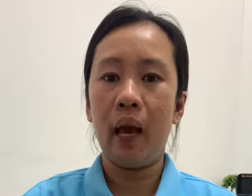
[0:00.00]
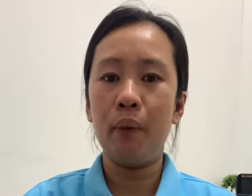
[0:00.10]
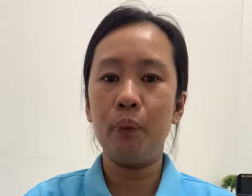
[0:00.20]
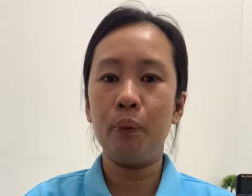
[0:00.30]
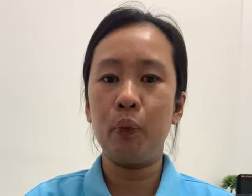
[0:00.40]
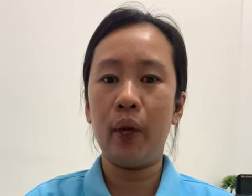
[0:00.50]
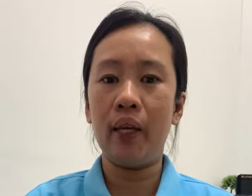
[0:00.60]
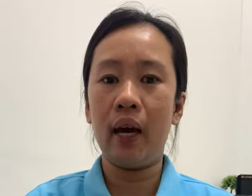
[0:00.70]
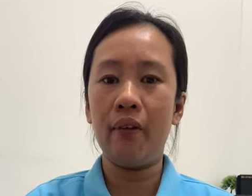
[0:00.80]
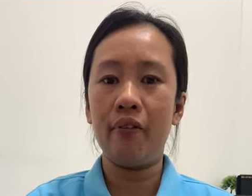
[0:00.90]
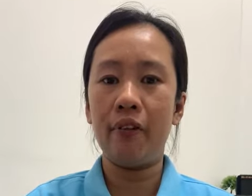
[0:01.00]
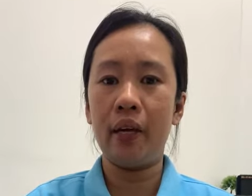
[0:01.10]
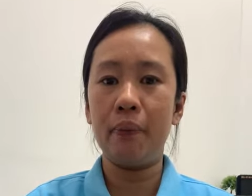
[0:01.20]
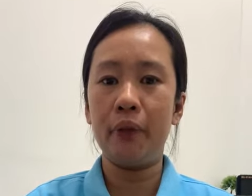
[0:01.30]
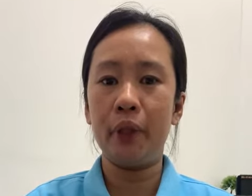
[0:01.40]
I'm wake up
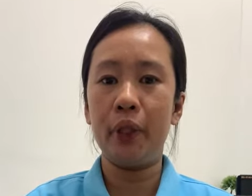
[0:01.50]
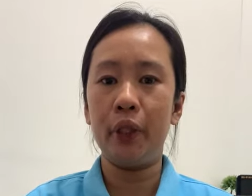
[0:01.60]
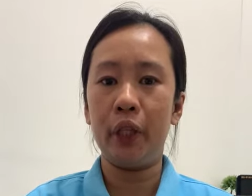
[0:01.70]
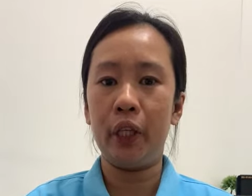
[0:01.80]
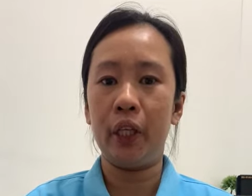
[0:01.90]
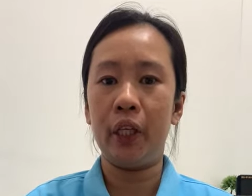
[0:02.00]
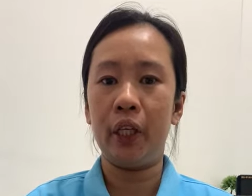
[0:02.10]
5:30